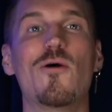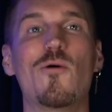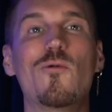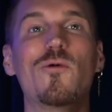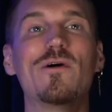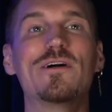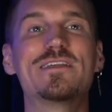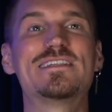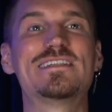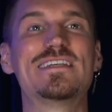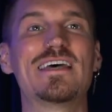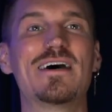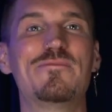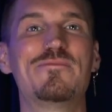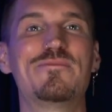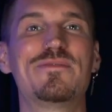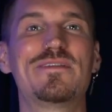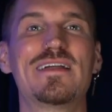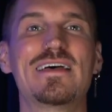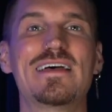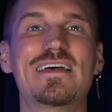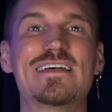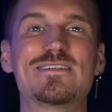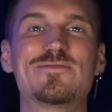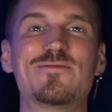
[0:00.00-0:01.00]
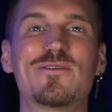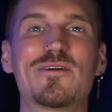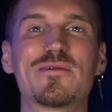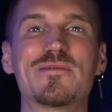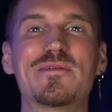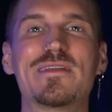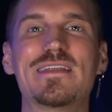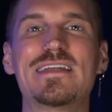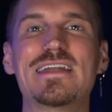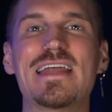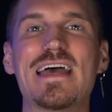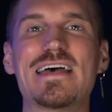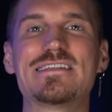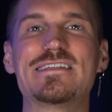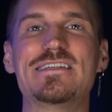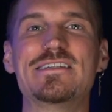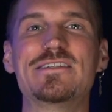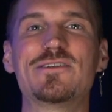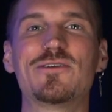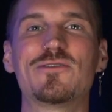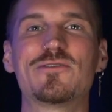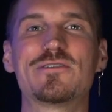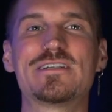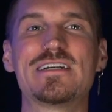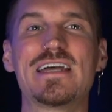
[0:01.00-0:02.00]
What's up, players? Welcome to the Nasty
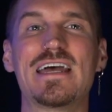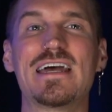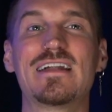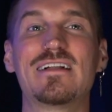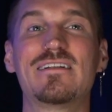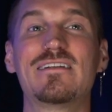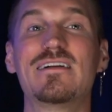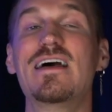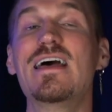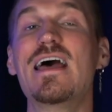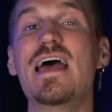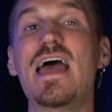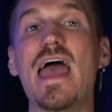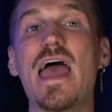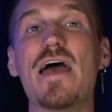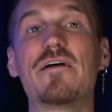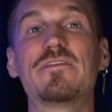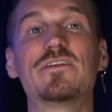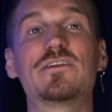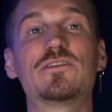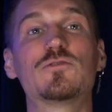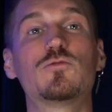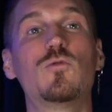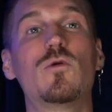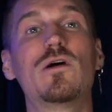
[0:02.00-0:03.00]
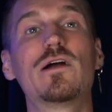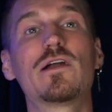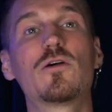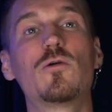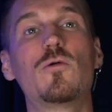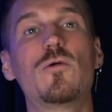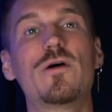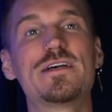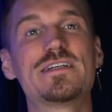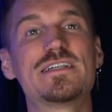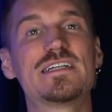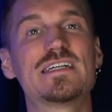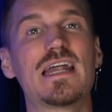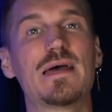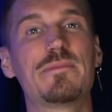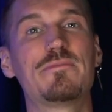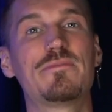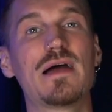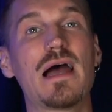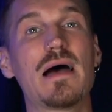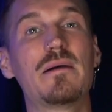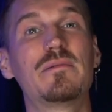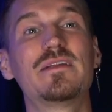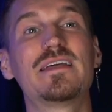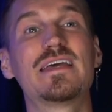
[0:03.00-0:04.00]
Soul channel. If there's one question I
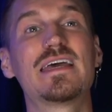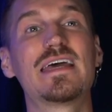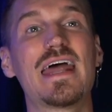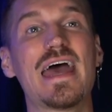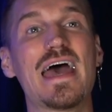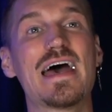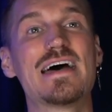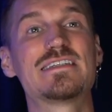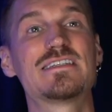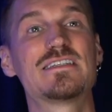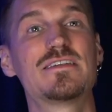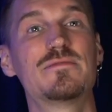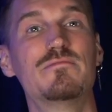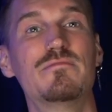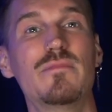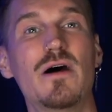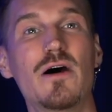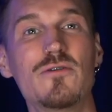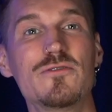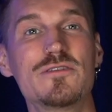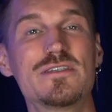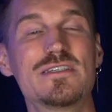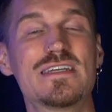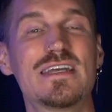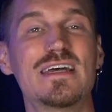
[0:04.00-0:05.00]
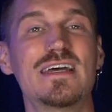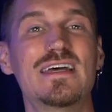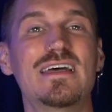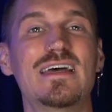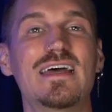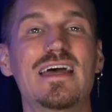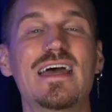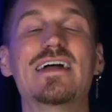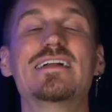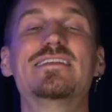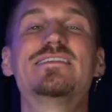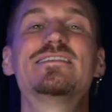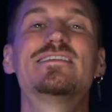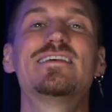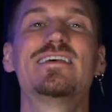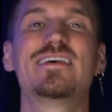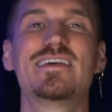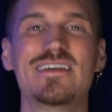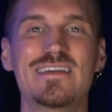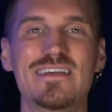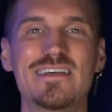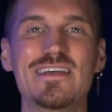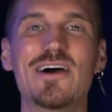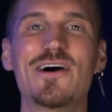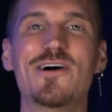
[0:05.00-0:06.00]
probably get asked the most, it's,
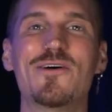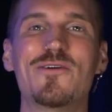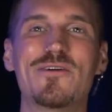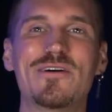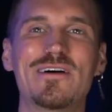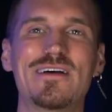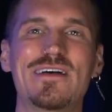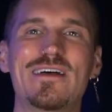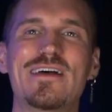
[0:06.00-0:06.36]
yo,